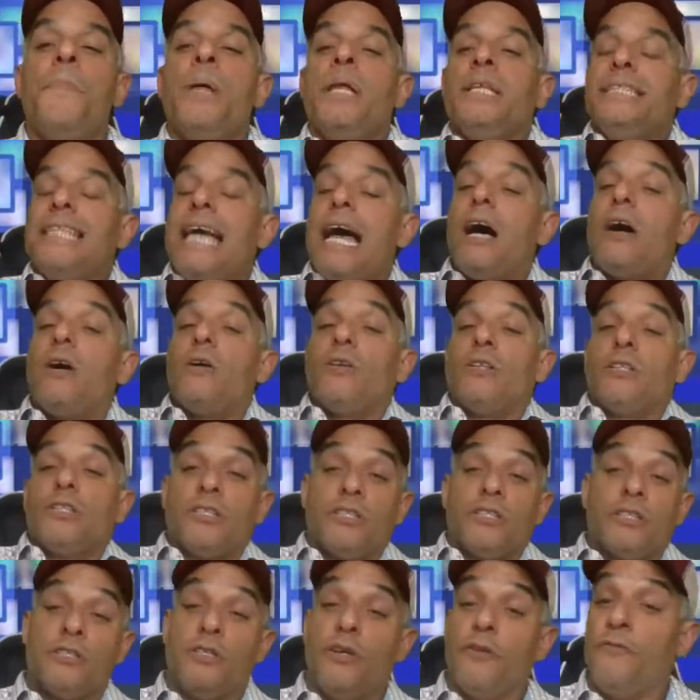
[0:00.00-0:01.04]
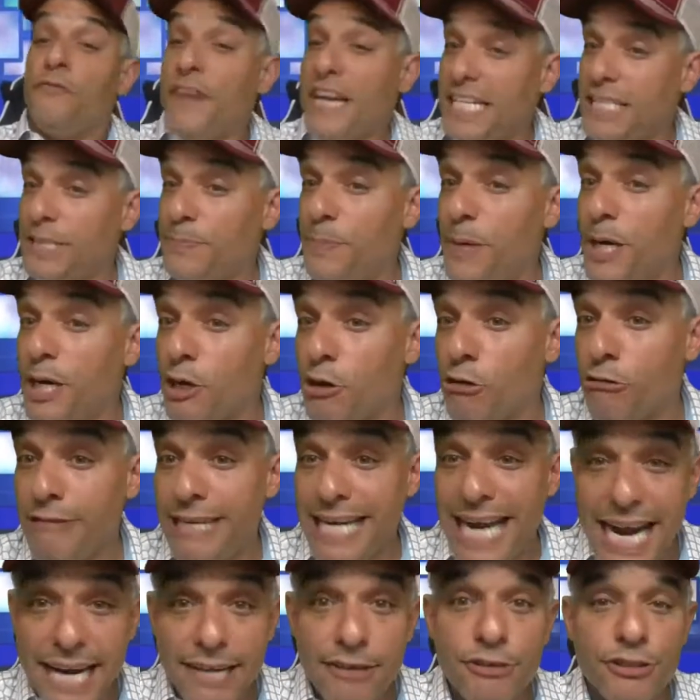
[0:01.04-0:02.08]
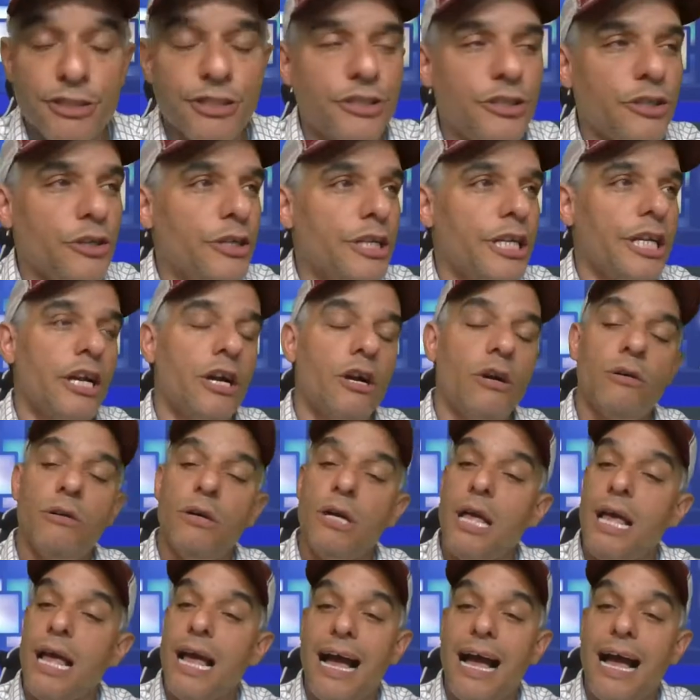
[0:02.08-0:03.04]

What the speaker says: Now, the Facebook Creator Studio,